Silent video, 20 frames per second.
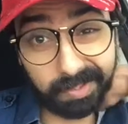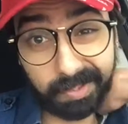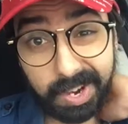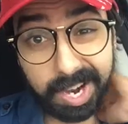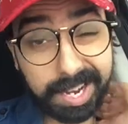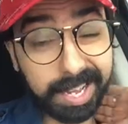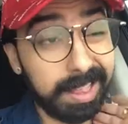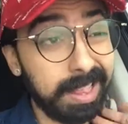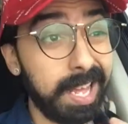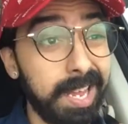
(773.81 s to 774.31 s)

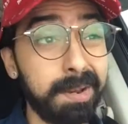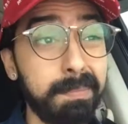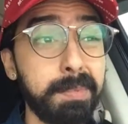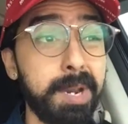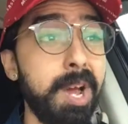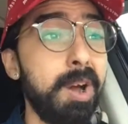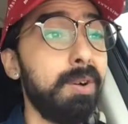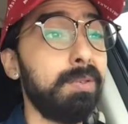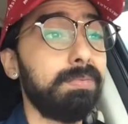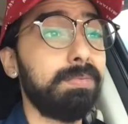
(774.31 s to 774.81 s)
Fucking let them
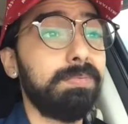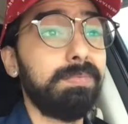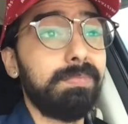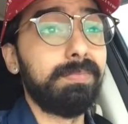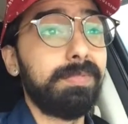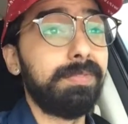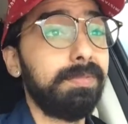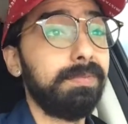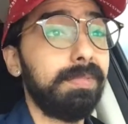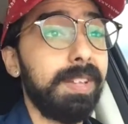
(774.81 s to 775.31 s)
know.
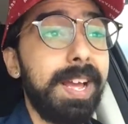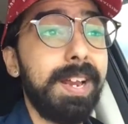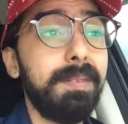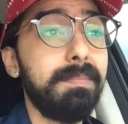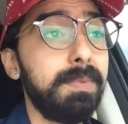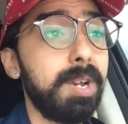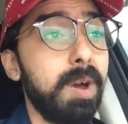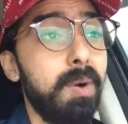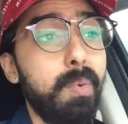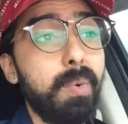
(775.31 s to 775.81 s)
Let
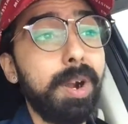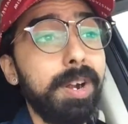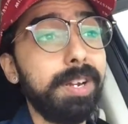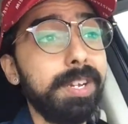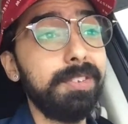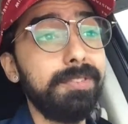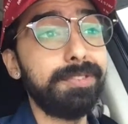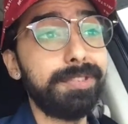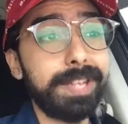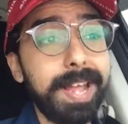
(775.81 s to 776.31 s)
them know where
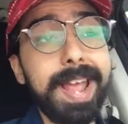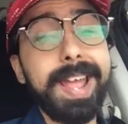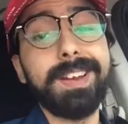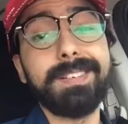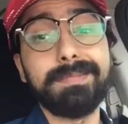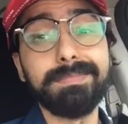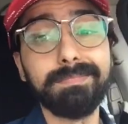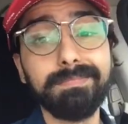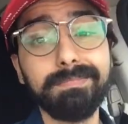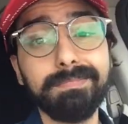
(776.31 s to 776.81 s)
you
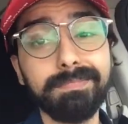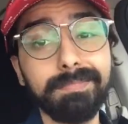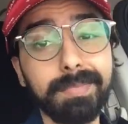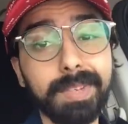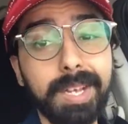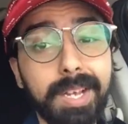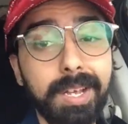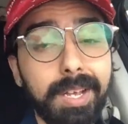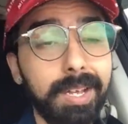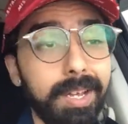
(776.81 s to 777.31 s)
stand,
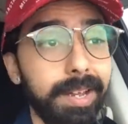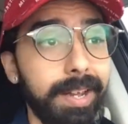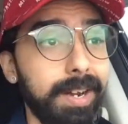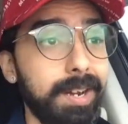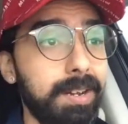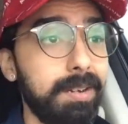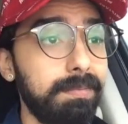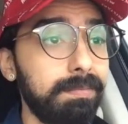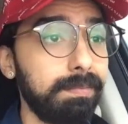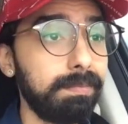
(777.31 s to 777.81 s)
you
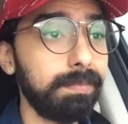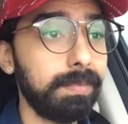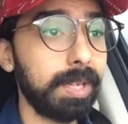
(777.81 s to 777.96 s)
know?